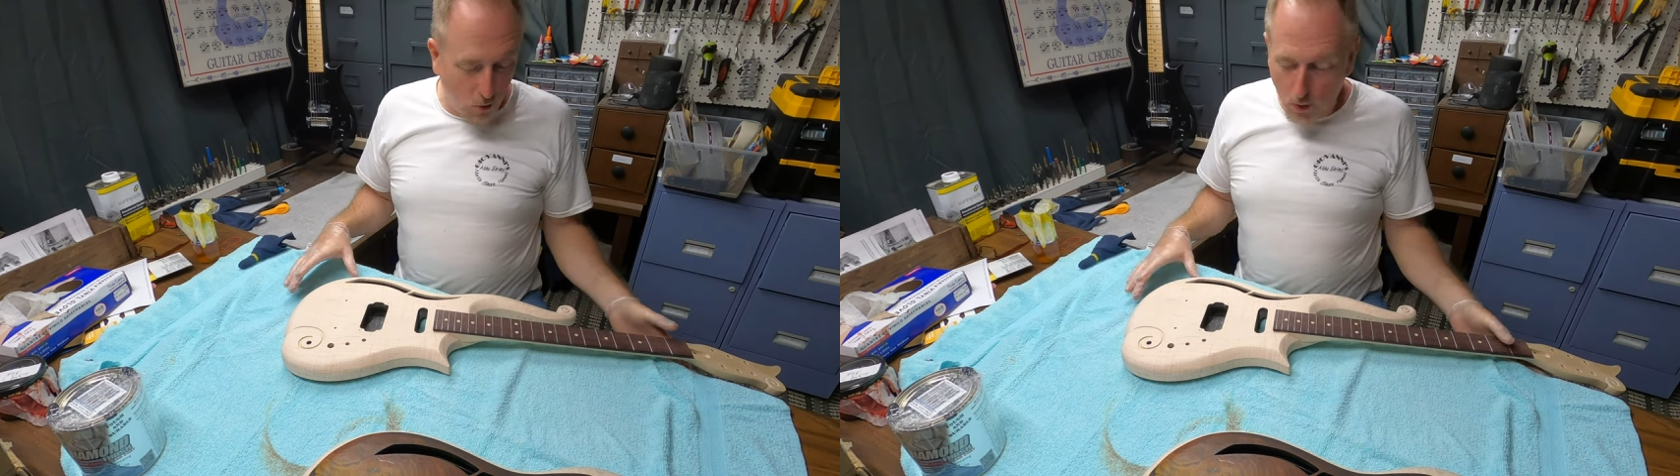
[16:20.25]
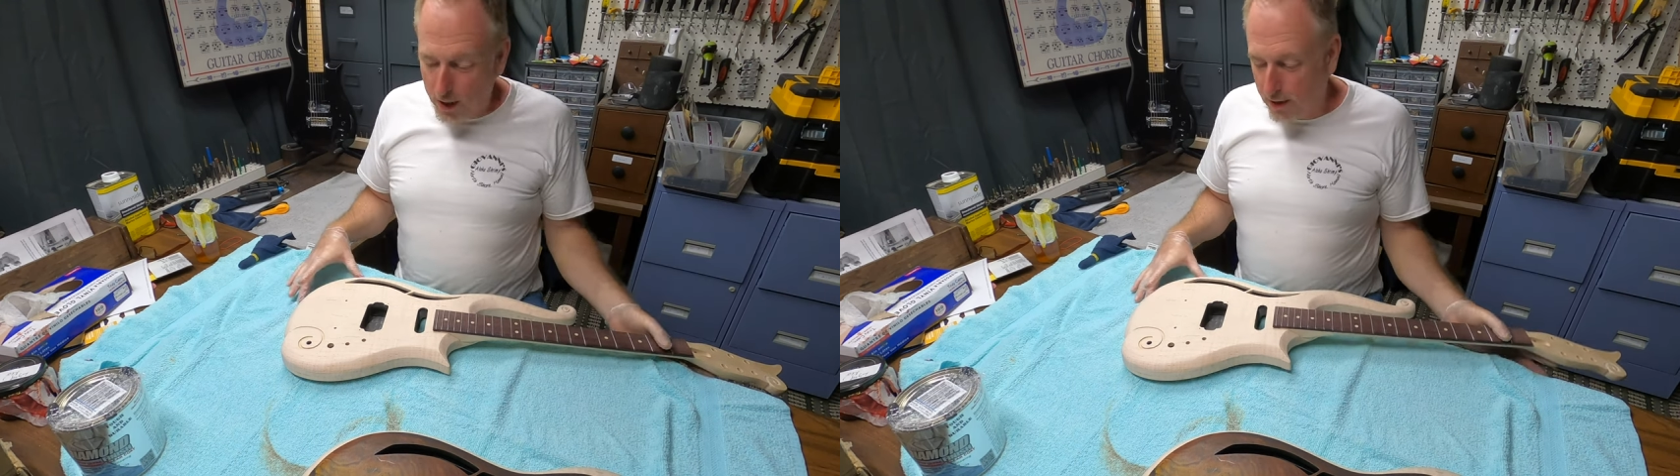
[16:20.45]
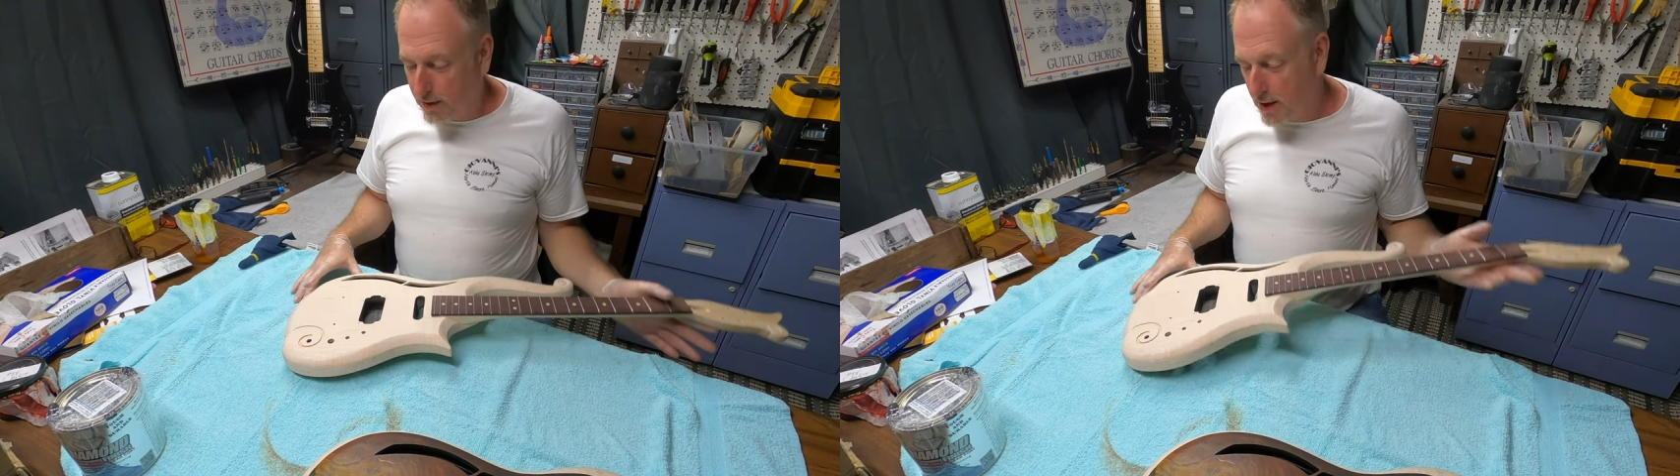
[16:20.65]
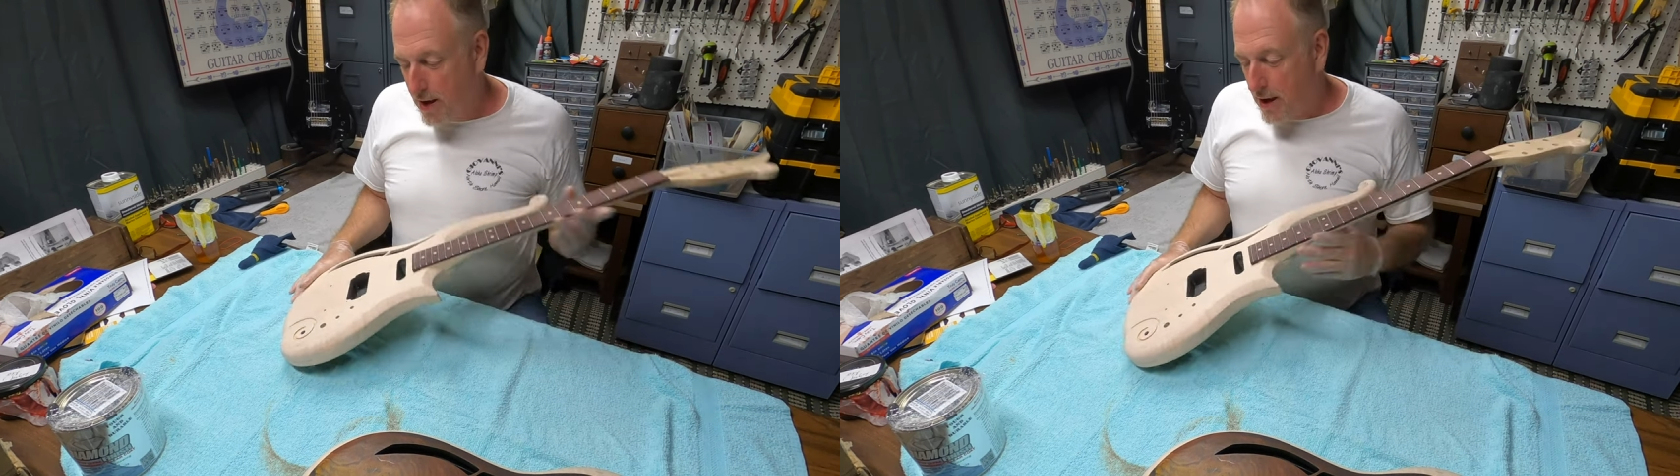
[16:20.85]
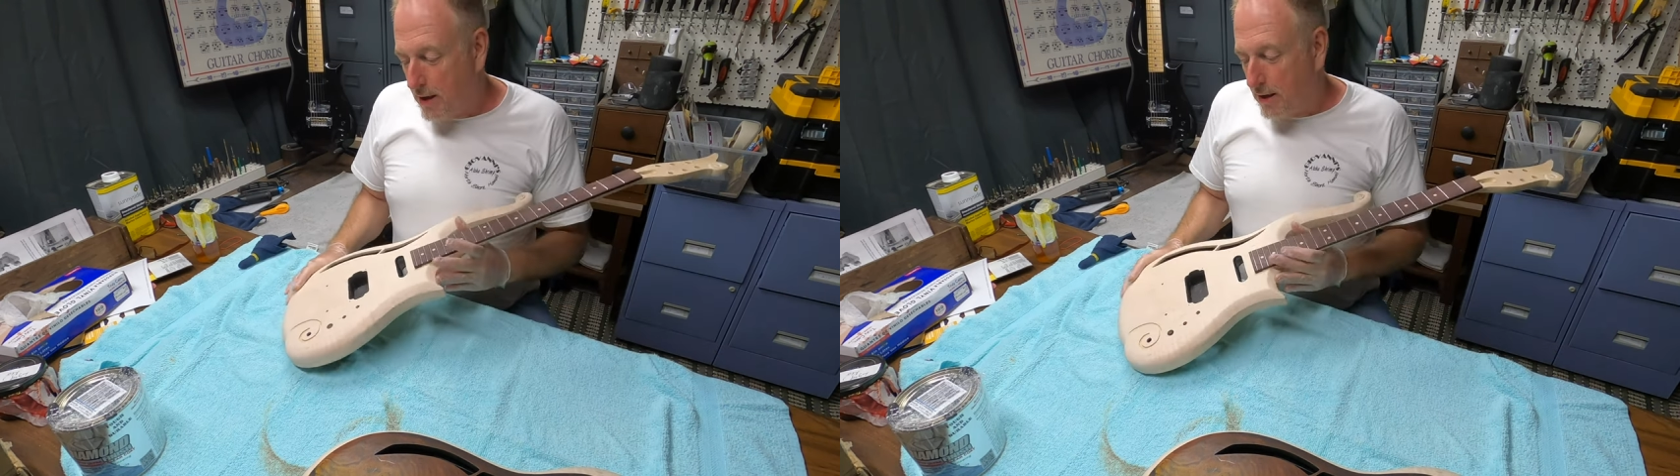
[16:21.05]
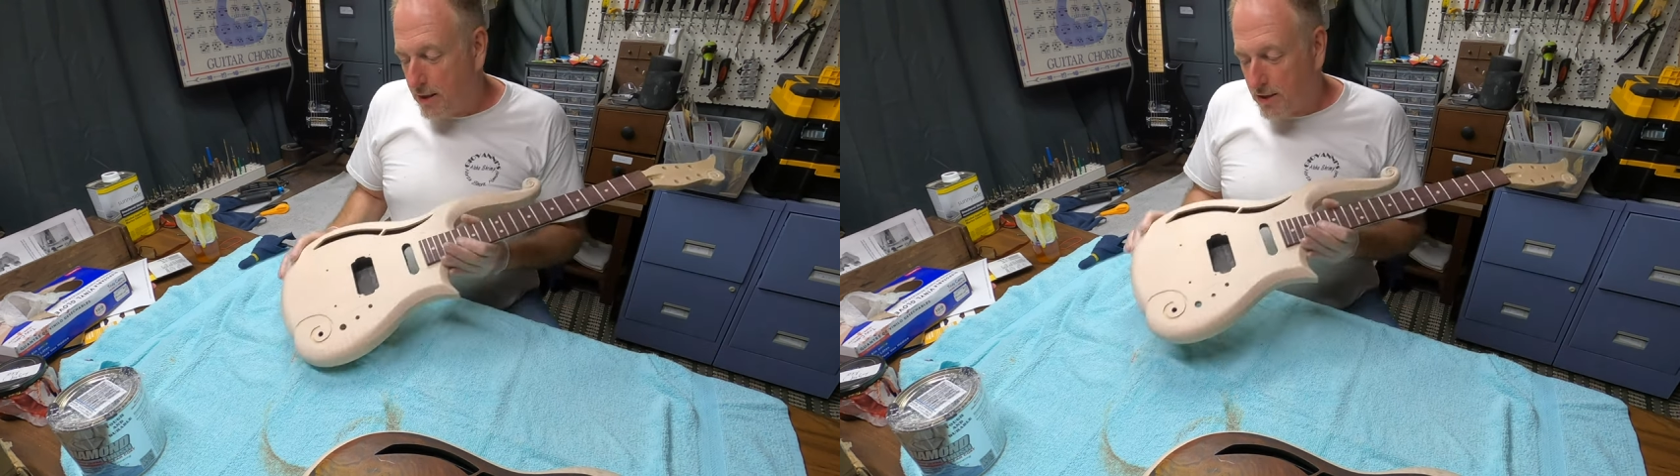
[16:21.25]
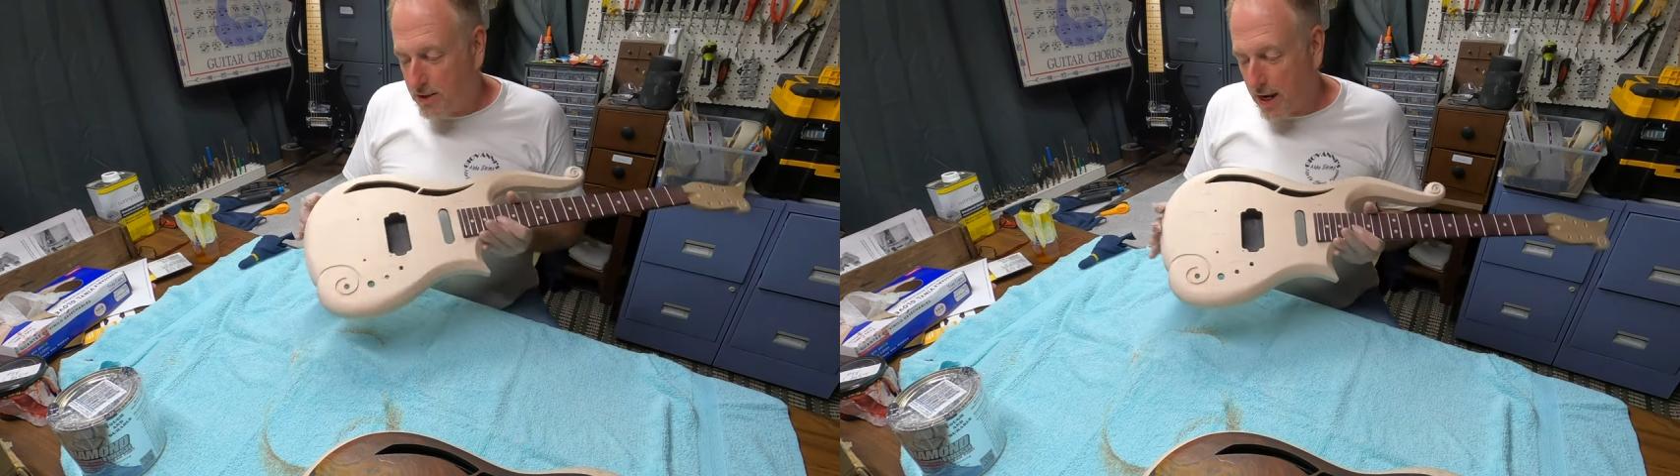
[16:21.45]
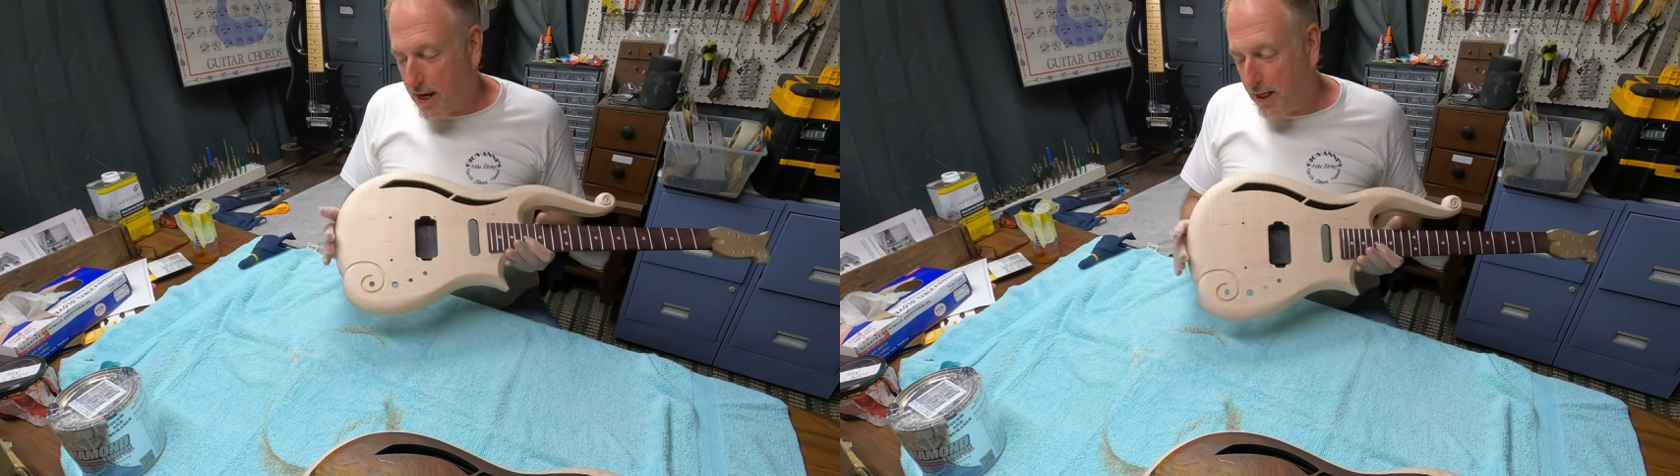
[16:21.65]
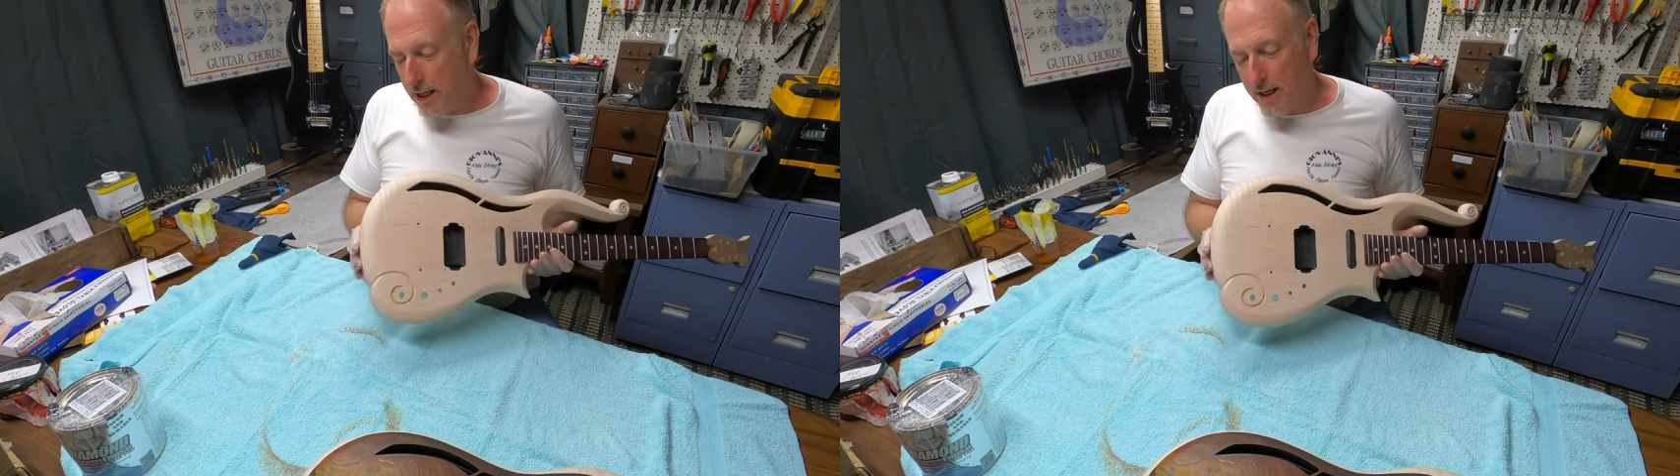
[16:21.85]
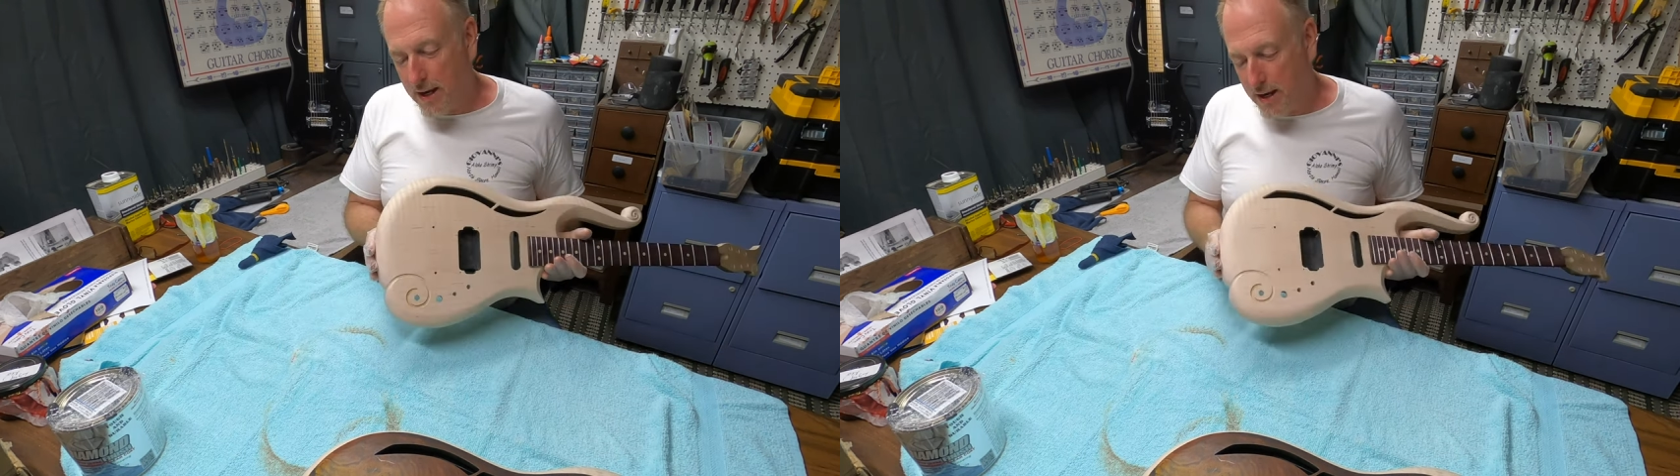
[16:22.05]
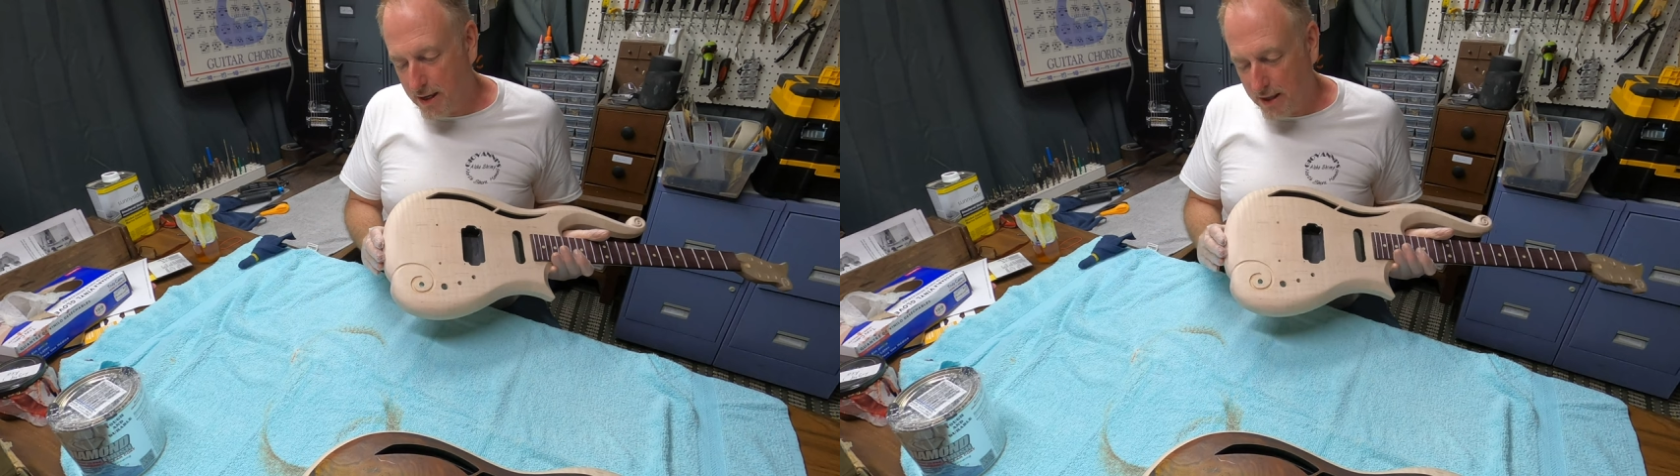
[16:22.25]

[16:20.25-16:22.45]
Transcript: with staining